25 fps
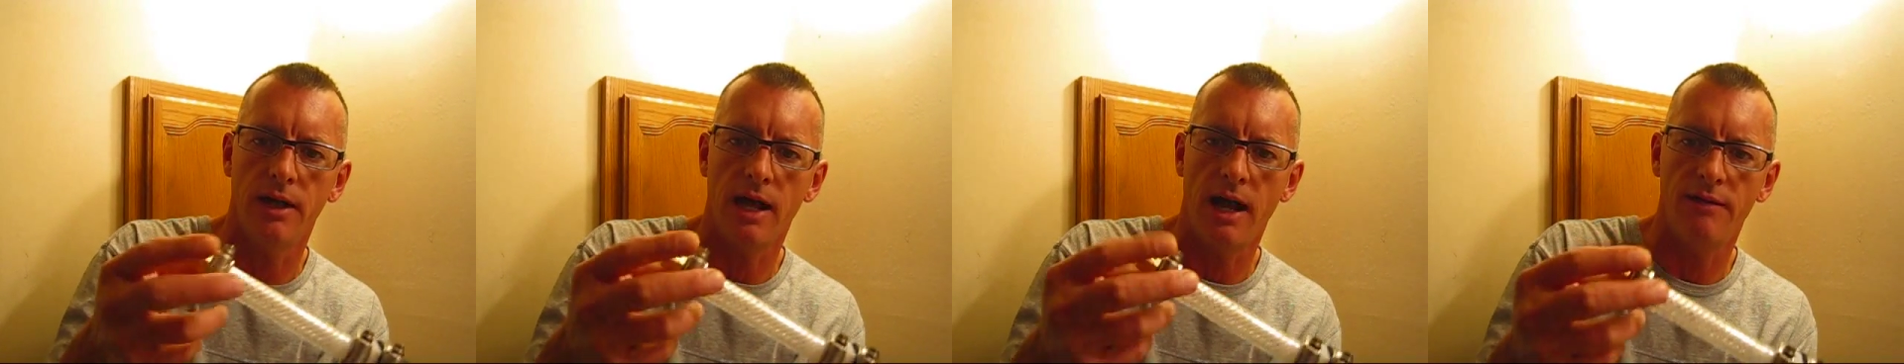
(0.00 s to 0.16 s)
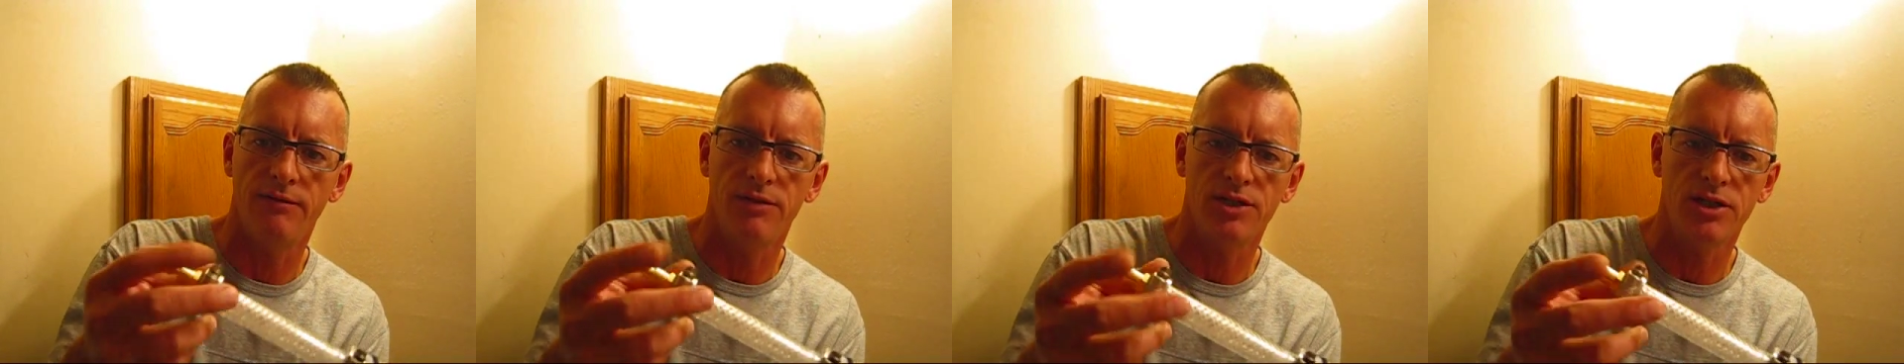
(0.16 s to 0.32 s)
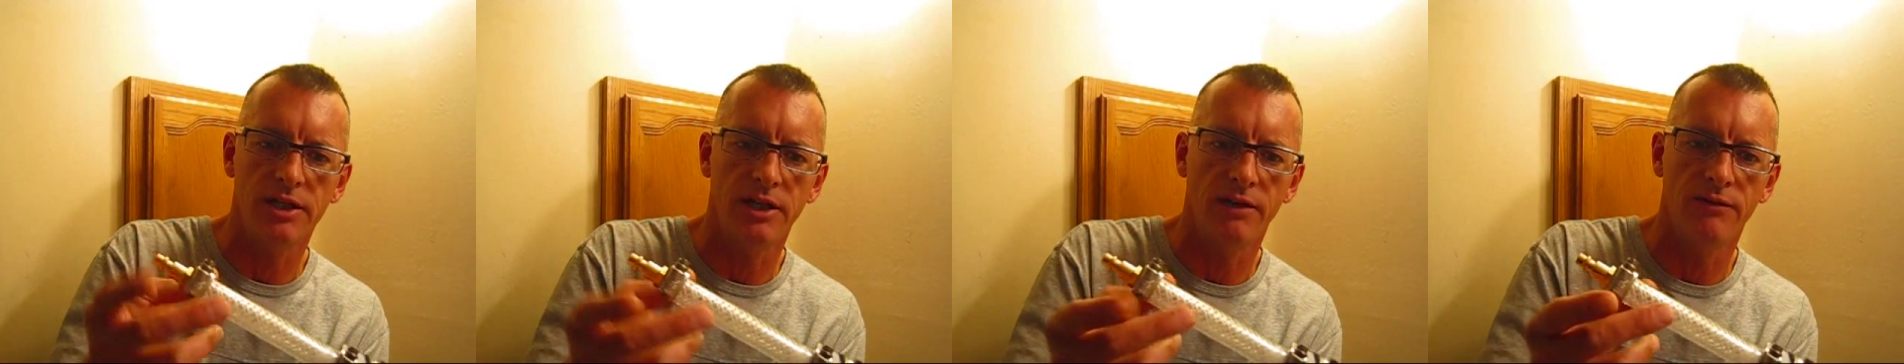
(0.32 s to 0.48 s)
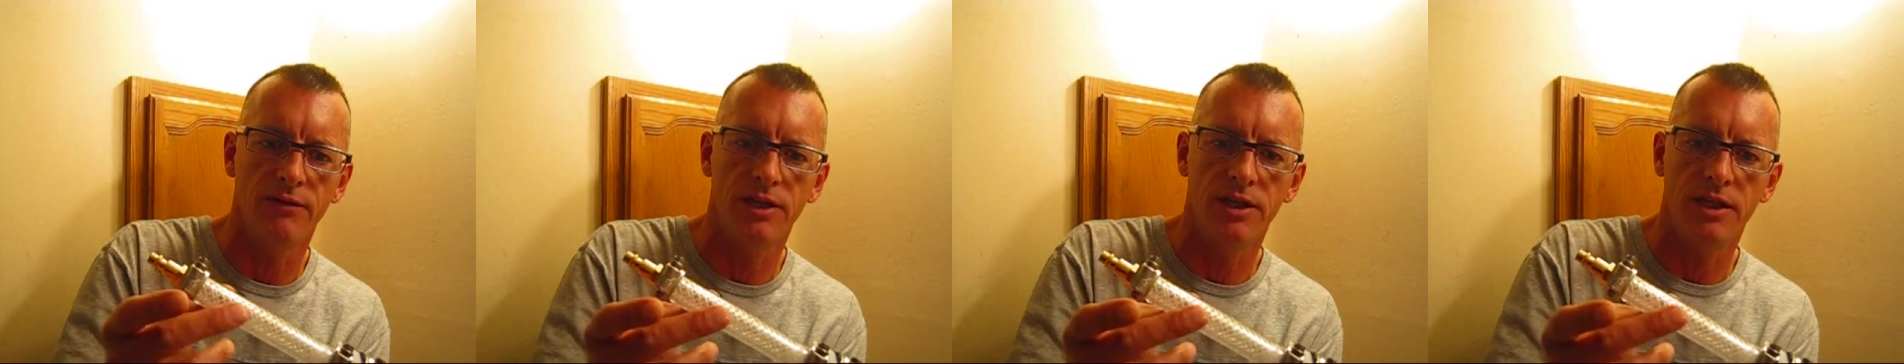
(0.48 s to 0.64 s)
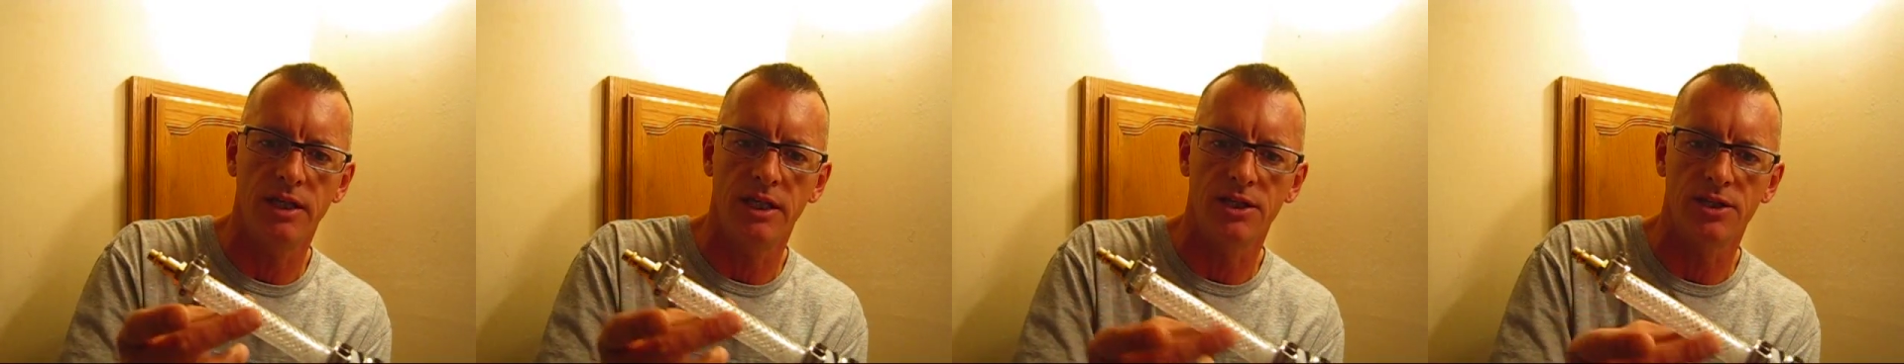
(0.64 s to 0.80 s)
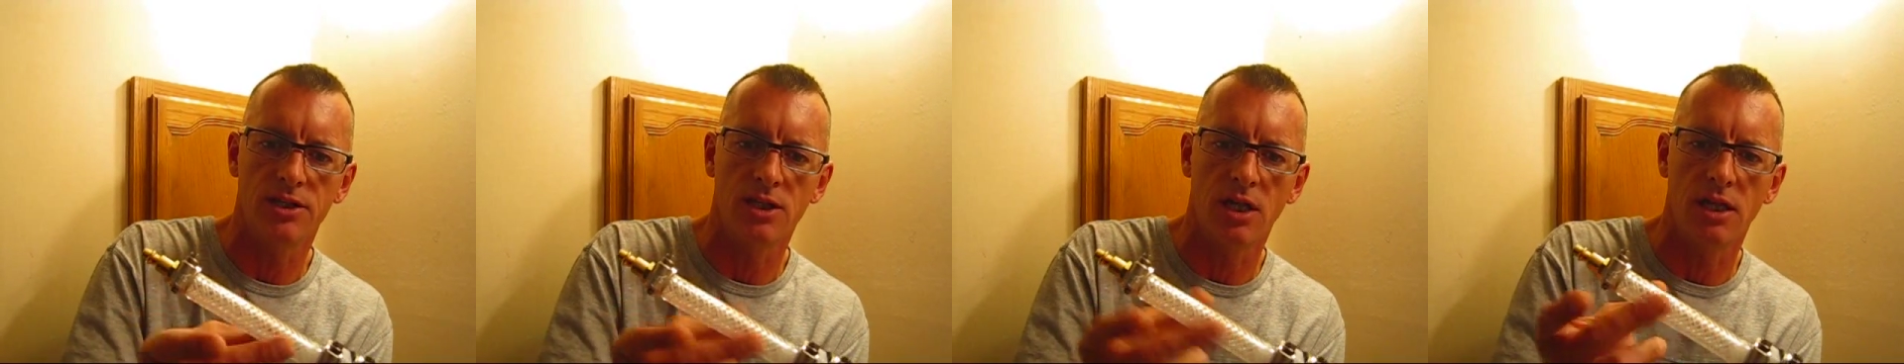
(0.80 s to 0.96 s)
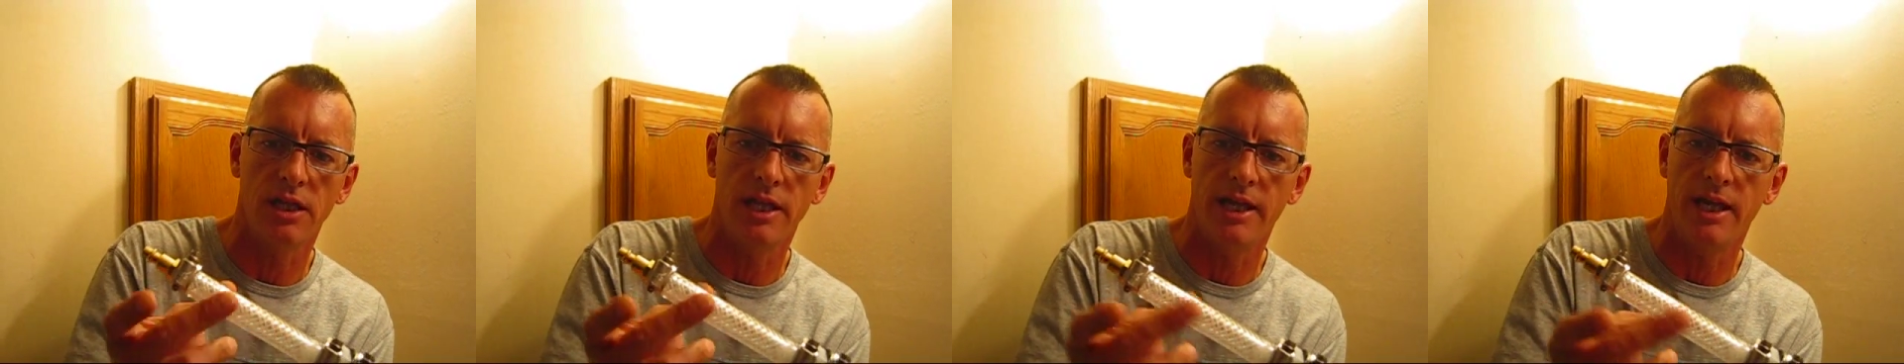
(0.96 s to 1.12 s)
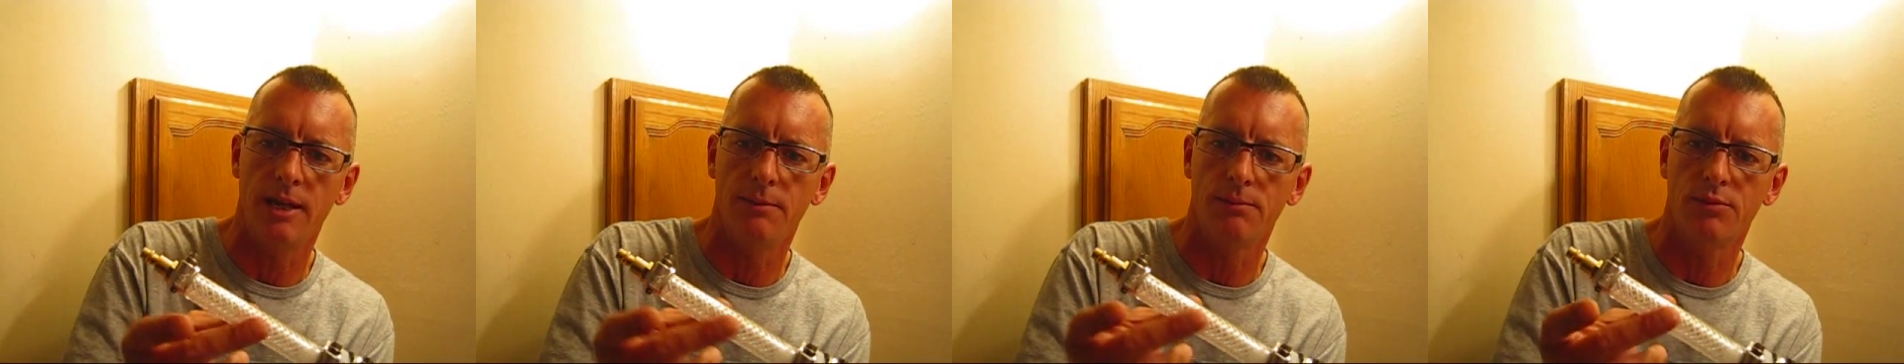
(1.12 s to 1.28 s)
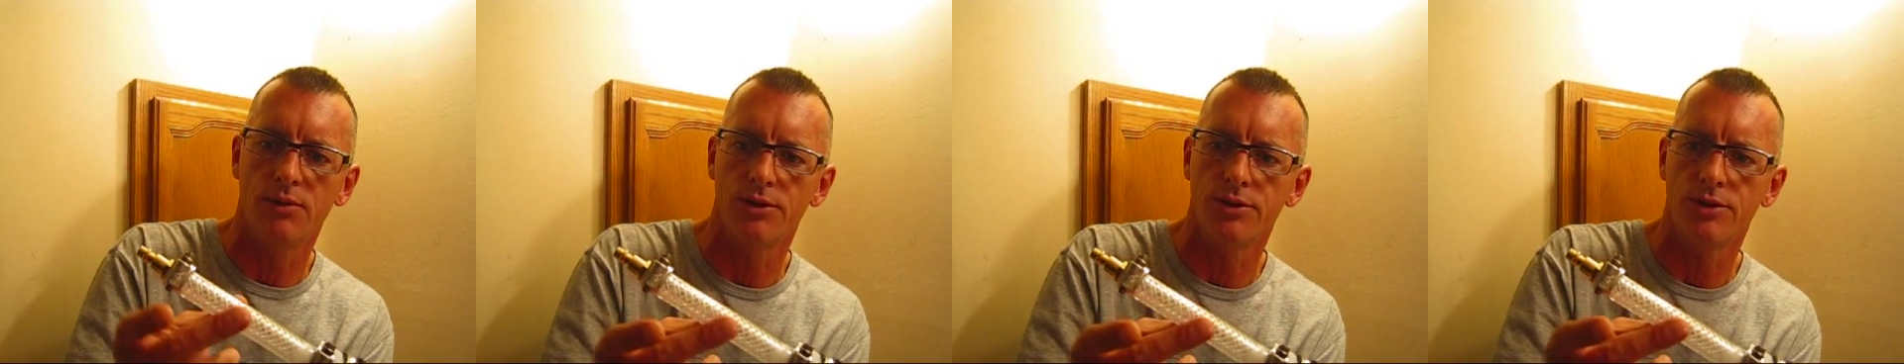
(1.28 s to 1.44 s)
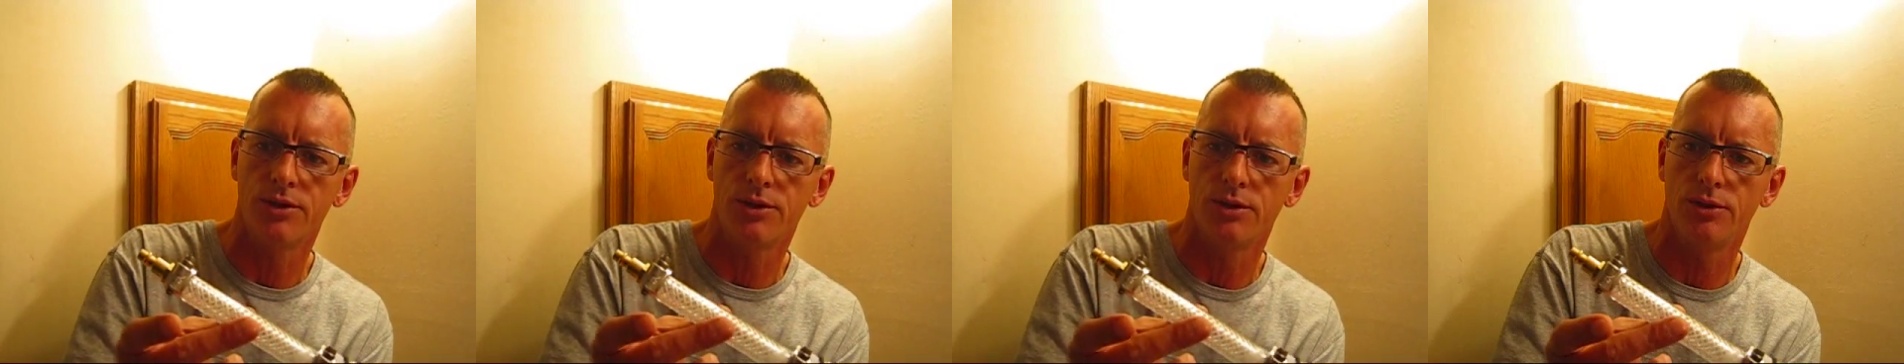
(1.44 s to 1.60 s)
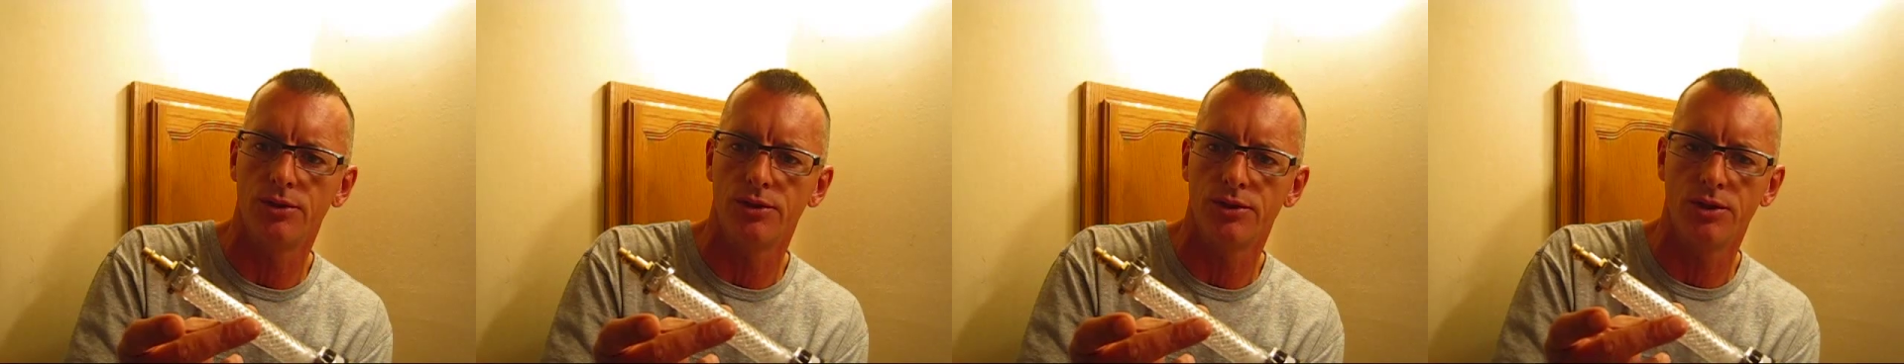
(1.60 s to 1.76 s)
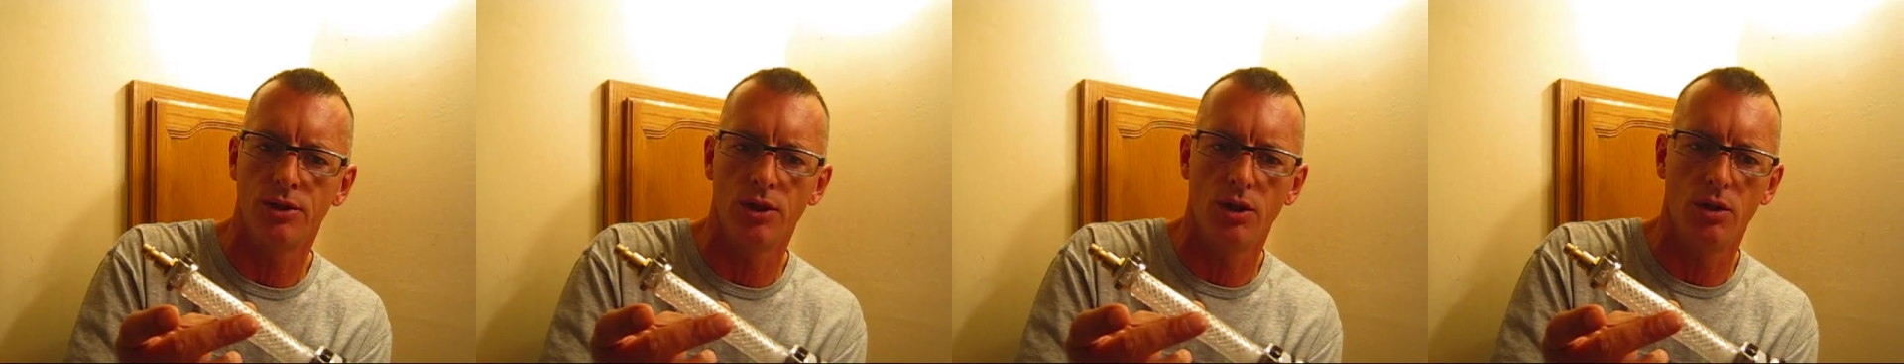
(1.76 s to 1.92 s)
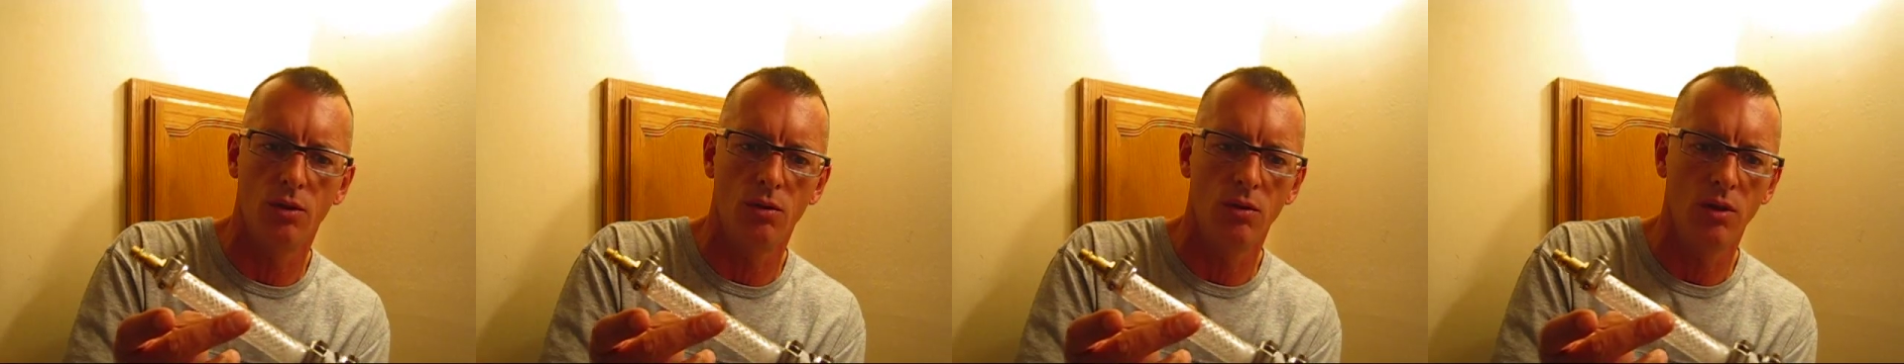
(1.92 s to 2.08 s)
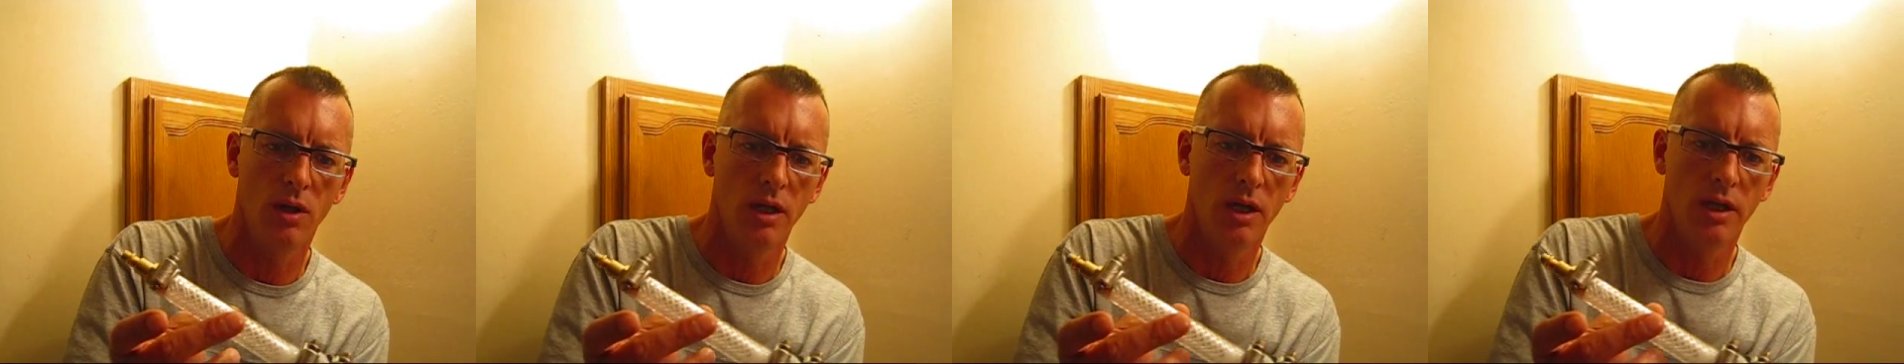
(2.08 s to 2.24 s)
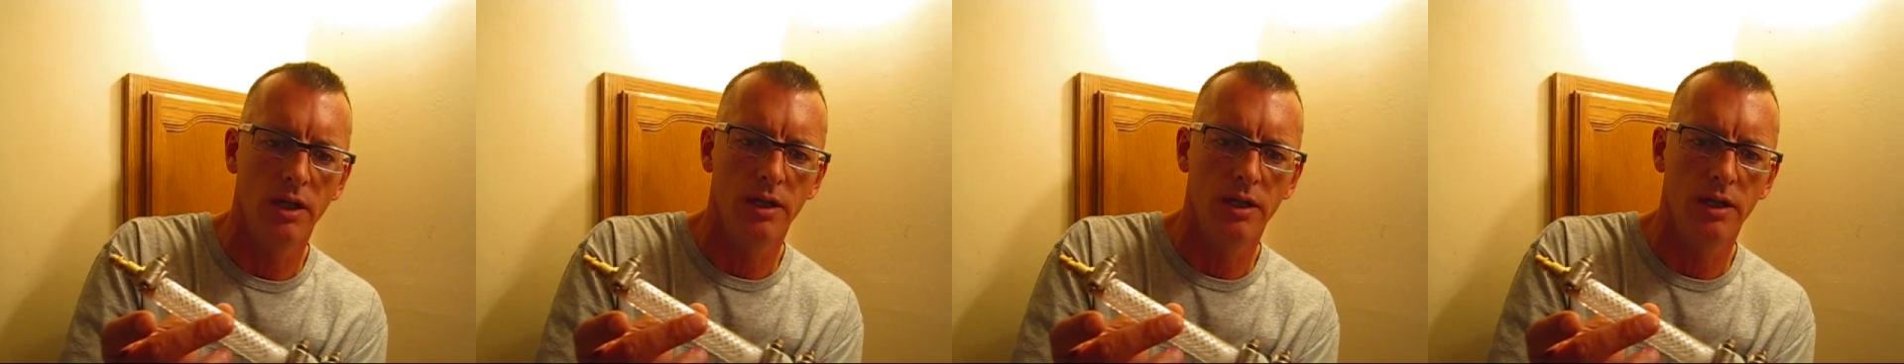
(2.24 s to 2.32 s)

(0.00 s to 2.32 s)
And obviously everything is clamped. There's, there's no